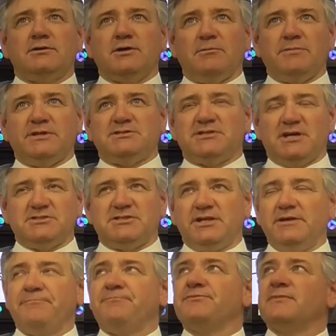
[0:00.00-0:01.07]
Don't be
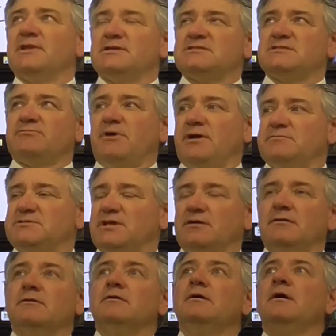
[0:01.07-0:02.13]
judgy. This is why I'm
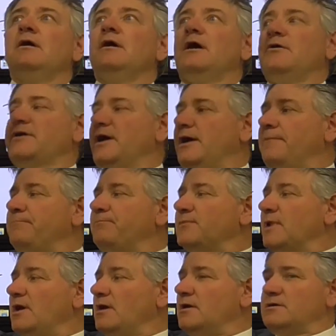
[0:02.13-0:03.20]
single. Okay,
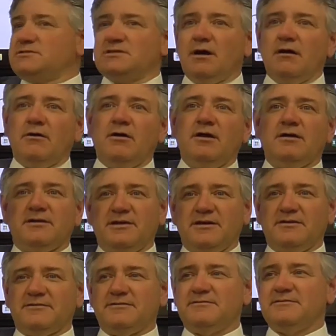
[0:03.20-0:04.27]
so,
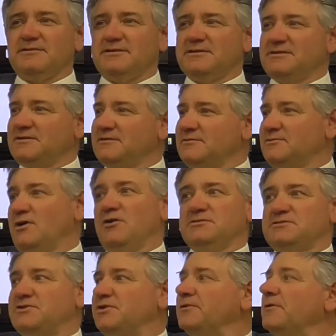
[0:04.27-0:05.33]

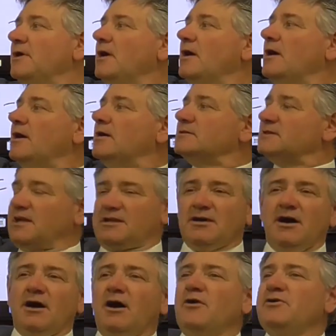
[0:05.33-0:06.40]
no, it's true. like,
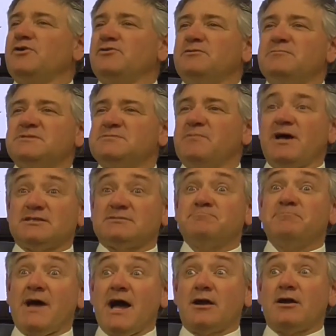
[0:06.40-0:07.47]
oh, your room is a mess.
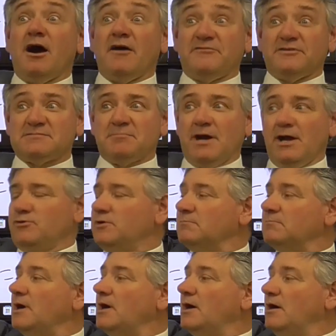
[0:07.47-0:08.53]
Back off, it's my
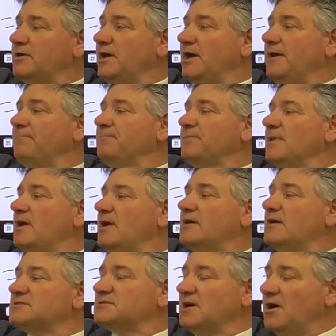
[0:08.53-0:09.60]
room. Okay,
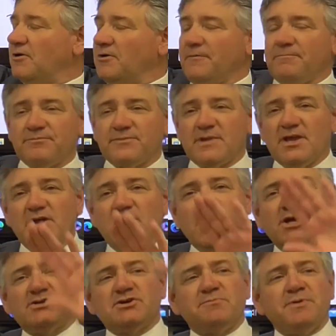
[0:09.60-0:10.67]
so
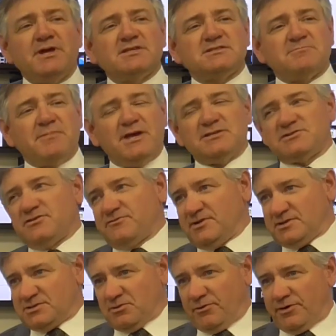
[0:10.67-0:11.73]
Entropy is a measure of
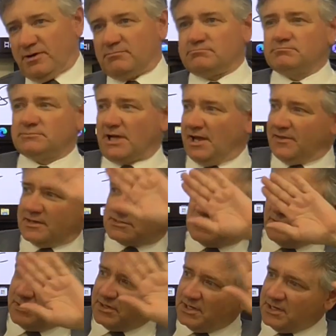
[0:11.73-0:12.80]
disorder. Okay, that's
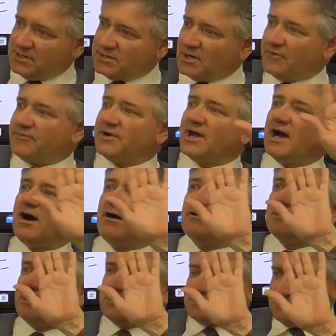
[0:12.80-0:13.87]
all you need to know for
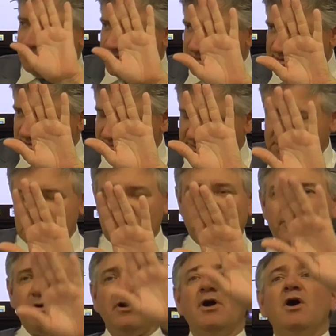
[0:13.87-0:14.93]
now. It's a measure of
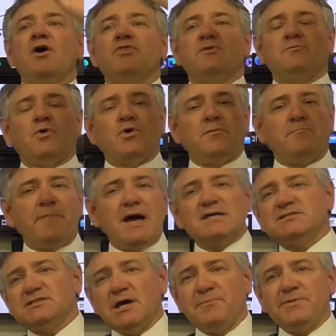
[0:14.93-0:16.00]
disorder. The more
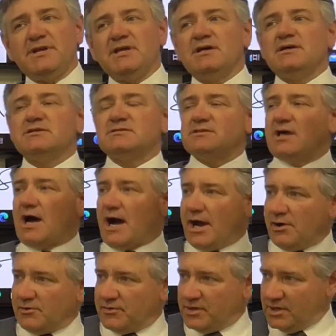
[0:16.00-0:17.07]
messed up it is, the
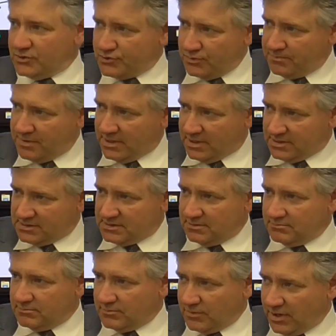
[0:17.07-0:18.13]
higher the entropy is.
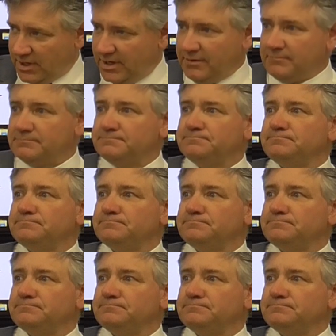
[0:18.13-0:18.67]
Okay?